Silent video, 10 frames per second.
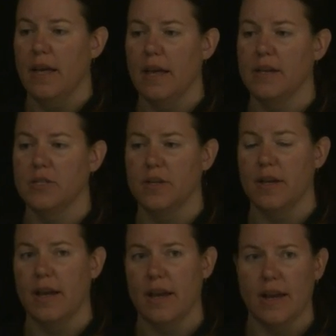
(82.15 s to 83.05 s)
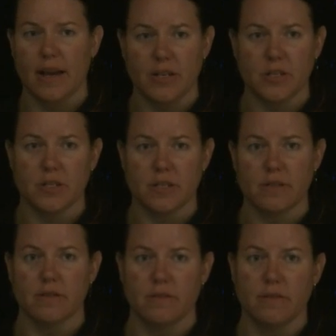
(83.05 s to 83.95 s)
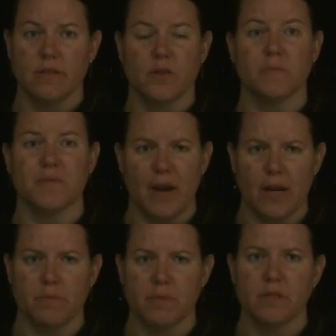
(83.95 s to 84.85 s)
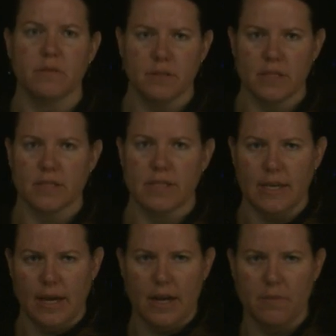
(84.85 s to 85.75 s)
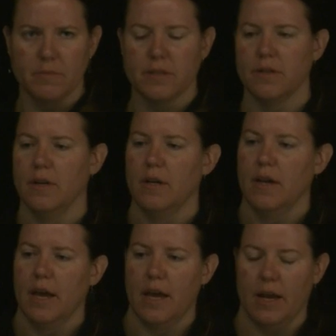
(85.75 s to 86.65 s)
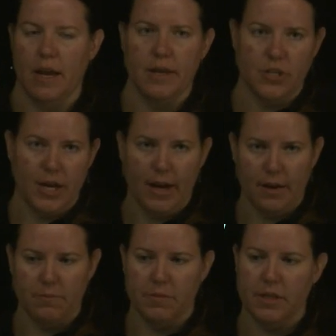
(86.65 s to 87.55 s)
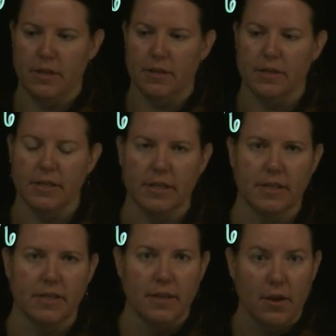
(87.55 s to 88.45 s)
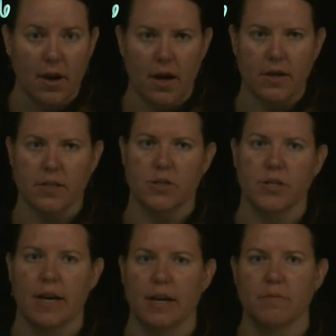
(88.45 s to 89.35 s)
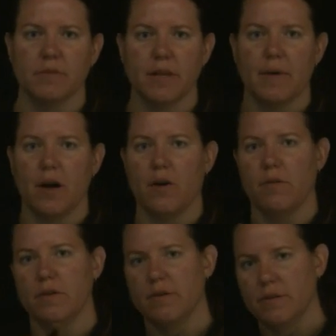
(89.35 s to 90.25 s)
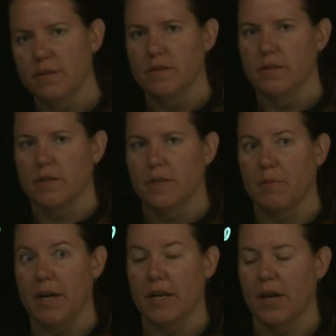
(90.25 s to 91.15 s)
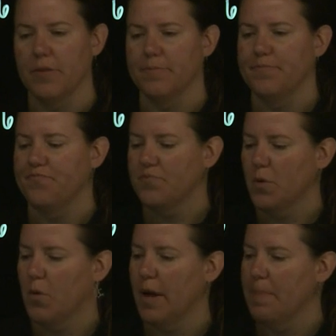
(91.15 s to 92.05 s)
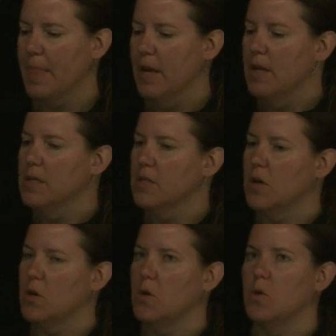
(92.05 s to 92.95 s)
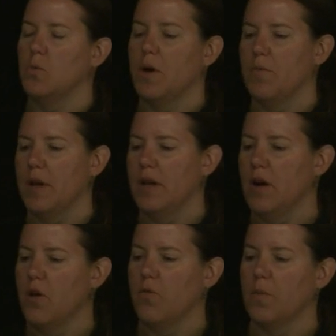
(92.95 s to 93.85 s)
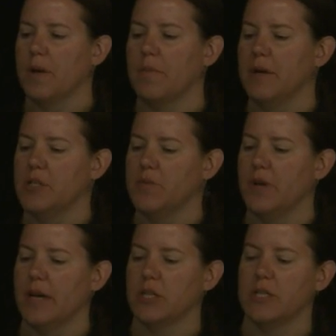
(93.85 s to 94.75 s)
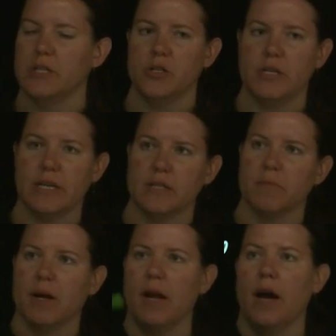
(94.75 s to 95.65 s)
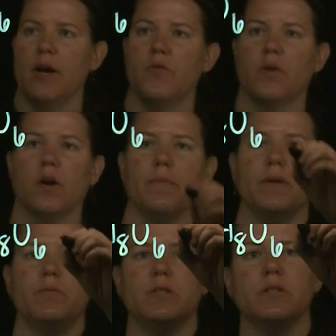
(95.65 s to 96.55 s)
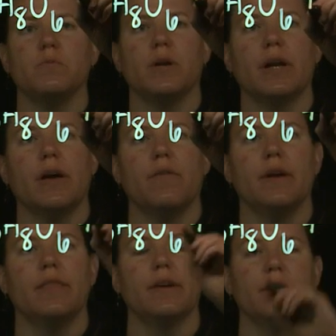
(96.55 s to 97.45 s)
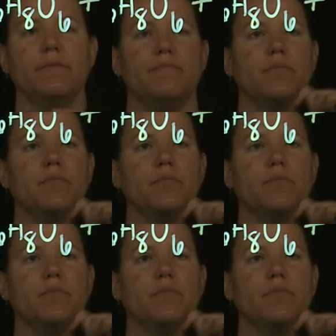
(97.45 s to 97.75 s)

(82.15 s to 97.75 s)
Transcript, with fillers: eight, eight H's in terms of atoms, six C atoms, eight H atoms, and six oxygen atoms. Somehow combine together. Okay, so what we know from a combustion reaction is you take some kind of hydrocarbon, which is what I got right there,